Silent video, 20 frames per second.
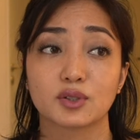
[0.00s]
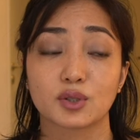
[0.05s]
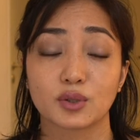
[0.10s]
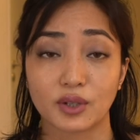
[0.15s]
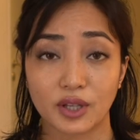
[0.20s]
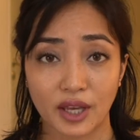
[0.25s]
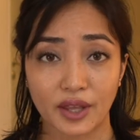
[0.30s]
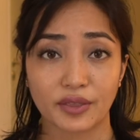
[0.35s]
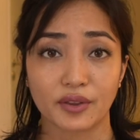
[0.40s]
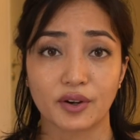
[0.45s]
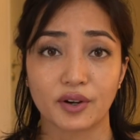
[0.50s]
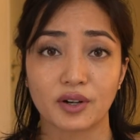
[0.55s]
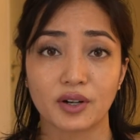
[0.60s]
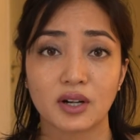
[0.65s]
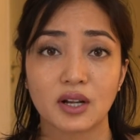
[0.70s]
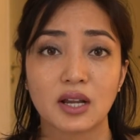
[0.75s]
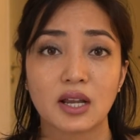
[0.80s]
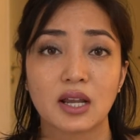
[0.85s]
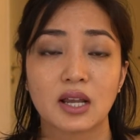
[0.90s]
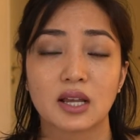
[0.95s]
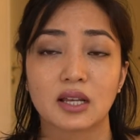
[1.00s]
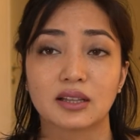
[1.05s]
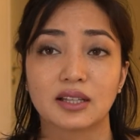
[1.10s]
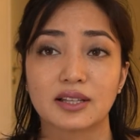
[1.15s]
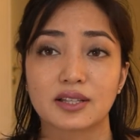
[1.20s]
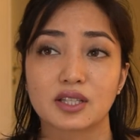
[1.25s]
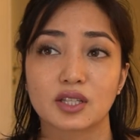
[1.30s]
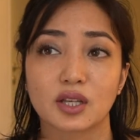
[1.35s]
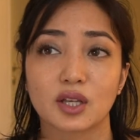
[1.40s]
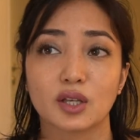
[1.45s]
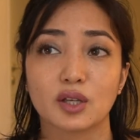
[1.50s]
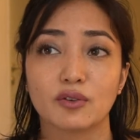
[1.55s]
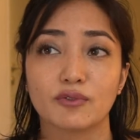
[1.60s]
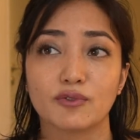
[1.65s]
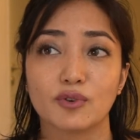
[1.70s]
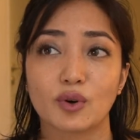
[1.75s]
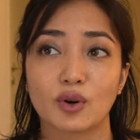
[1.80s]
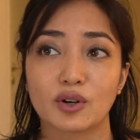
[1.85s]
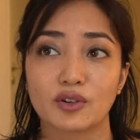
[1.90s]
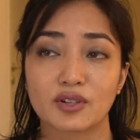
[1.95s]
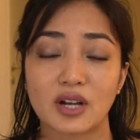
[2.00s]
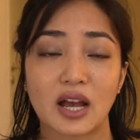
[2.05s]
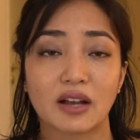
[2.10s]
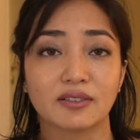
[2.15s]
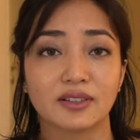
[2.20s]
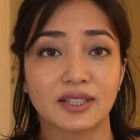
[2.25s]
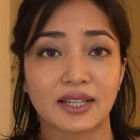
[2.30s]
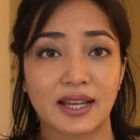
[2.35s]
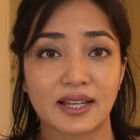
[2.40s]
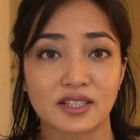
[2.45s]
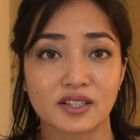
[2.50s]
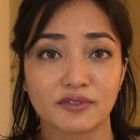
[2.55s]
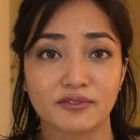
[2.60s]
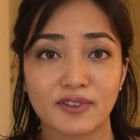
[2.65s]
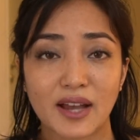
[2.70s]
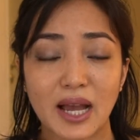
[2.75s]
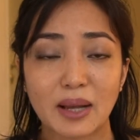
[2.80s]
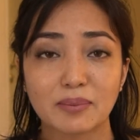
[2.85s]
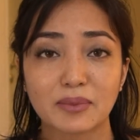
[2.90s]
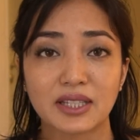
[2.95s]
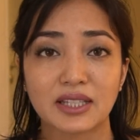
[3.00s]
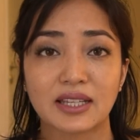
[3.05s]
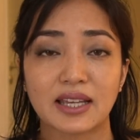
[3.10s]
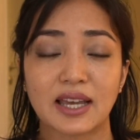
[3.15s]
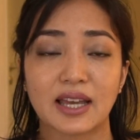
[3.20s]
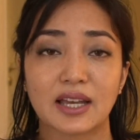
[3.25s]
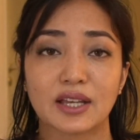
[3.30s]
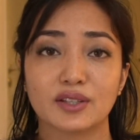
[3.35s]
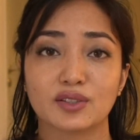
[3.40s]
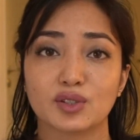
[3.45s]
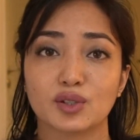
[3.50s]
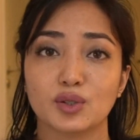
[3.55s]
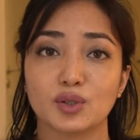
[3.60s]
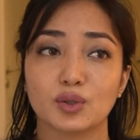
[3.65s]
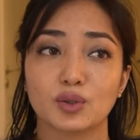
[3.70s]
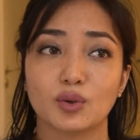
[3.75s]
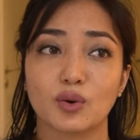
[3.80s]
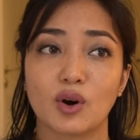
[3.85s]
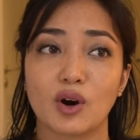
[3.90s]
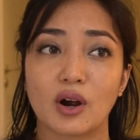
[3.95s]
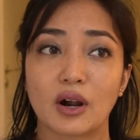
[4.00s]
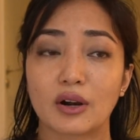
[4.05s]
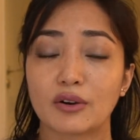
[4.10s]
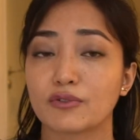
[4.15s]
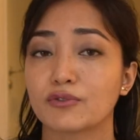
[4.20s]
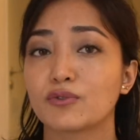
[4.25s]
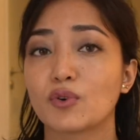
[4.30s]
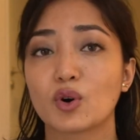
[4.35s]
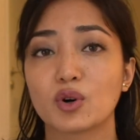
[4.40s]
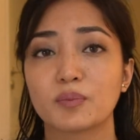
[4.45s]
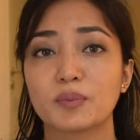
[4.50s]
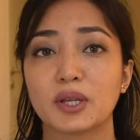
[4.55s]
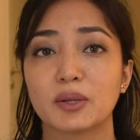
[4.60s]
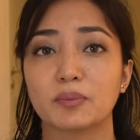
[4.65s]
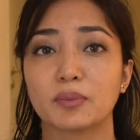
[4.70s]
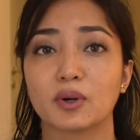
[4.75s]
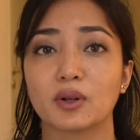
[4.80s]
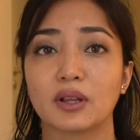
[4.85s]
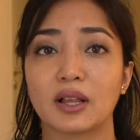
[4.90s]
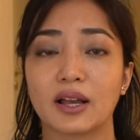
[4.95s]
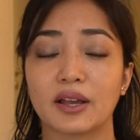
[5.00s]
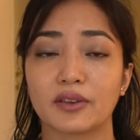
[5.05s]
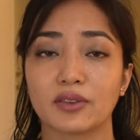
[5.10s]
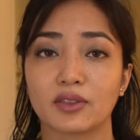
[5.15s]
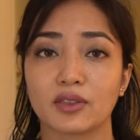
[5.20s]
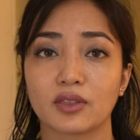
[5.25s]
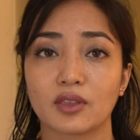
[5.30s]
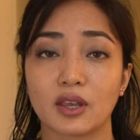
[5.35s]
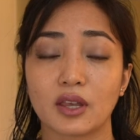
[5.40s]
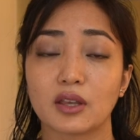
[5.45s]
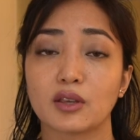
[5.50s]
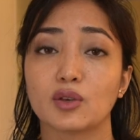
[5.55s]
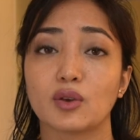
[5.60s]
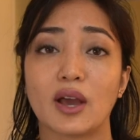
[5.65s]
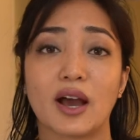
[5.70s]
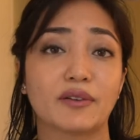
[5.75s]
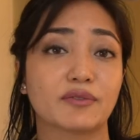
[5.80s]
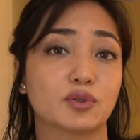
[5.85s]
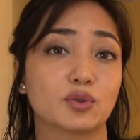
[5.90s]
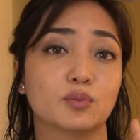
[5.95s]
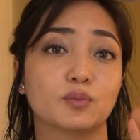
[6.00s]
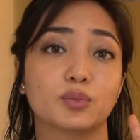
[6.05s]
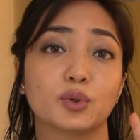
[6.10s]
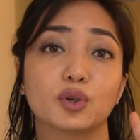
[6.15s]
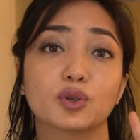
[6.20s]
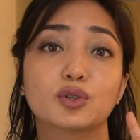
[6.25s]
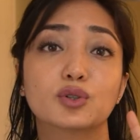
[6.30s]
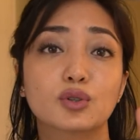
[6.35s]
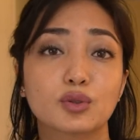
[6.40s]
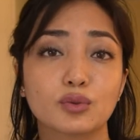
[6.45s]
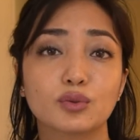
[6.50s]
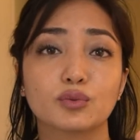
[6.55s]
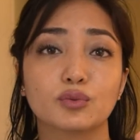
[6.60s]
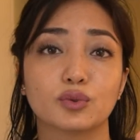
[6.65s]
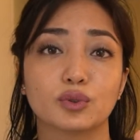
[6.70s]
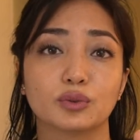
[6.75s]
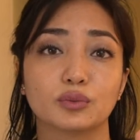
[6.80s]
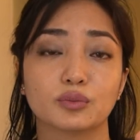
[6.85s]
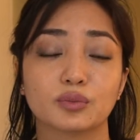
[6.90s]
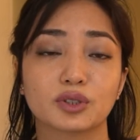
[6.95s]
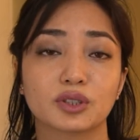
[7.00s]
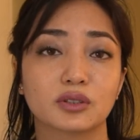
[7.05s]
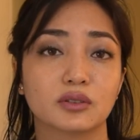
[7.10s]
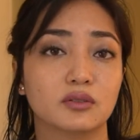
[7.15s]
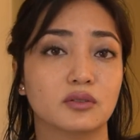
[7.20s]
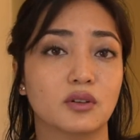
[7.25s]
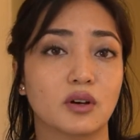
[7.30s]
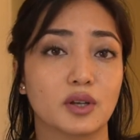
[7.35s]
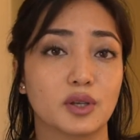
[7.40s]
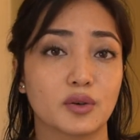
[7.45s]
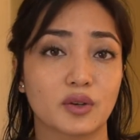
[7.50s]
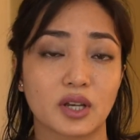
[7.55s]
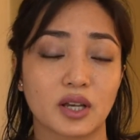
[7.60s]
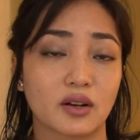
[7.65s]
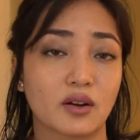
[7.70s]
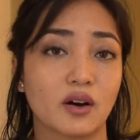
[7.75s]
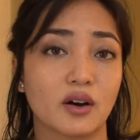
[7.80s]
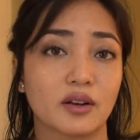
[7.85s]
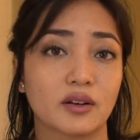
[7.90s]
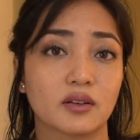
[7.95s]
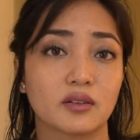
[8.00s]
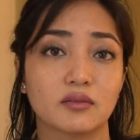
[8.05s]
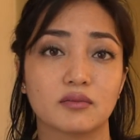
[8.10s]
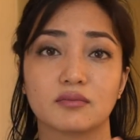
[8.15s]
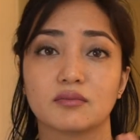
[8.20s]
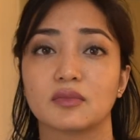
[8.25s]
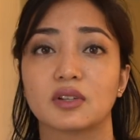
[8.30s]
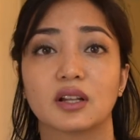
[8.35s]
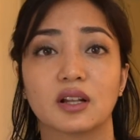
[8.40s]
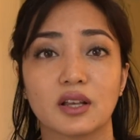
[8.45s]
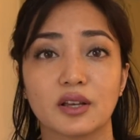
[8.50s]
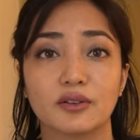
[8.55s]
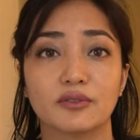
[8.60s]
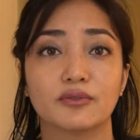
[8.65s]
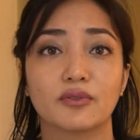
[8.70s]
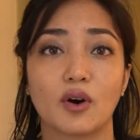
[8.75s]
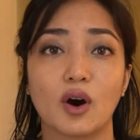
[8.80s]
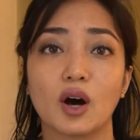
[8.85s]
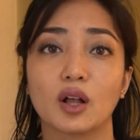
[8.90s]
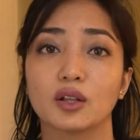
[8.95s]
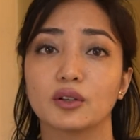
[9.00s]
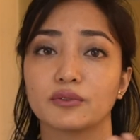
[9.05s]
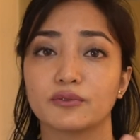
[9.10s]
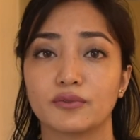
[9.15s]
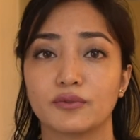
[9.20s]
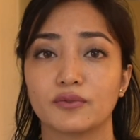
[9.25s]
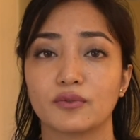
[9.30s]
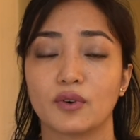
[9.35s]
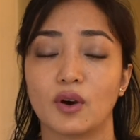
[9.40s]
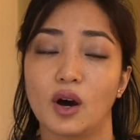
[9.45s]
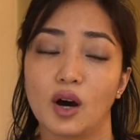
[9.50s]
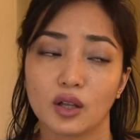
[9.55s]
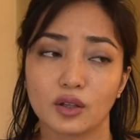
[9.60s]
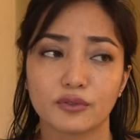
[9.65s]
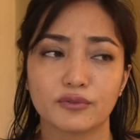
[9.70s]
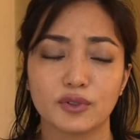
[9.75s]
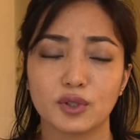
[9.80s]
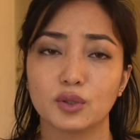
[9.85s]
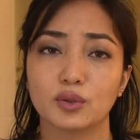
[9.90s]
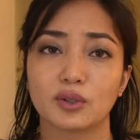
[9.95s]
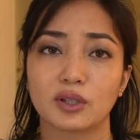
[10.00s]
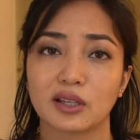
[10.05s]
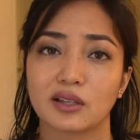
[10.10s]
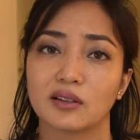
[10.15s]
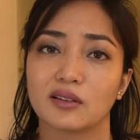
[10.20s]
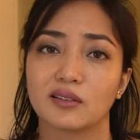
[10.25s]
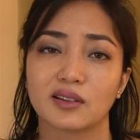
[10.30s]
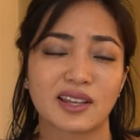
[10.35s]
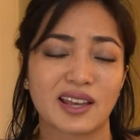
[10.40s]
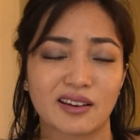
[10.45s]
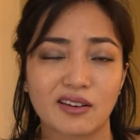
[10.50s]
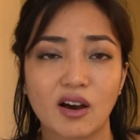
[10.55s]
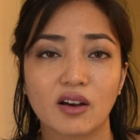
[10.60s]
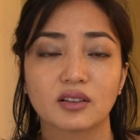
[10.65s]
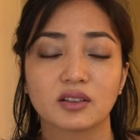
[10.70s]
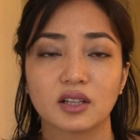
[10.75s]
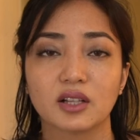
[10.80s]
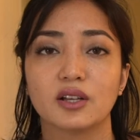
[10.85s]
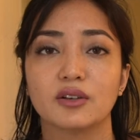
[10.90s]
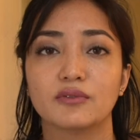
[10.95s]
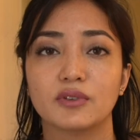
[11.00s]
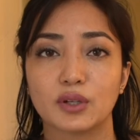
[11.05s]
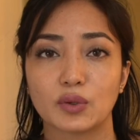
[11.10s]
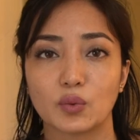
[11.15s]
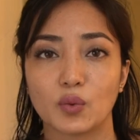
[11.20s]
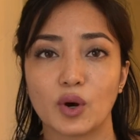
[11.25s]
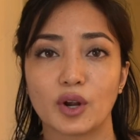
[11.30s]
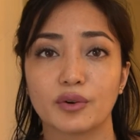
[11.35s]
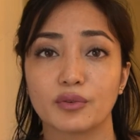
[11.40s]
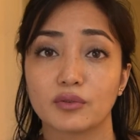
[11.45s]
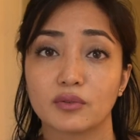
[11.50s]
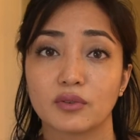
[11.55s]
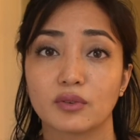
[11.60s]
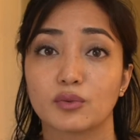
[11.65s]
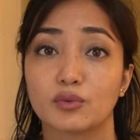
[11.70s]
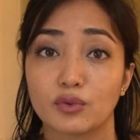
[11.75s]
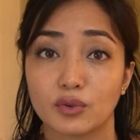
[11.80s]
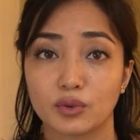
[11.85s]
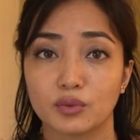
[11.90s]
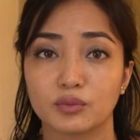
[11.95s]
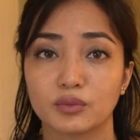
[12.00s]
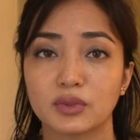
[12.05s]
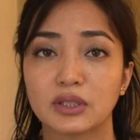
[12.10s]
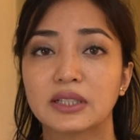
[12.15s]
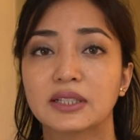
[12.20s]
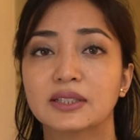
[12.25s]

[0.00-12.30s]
together. Let's say if you are traveling as a family and you are 4 people, I think you have to book 2 rooms. No, you cannot live, all of you cannot live in one room.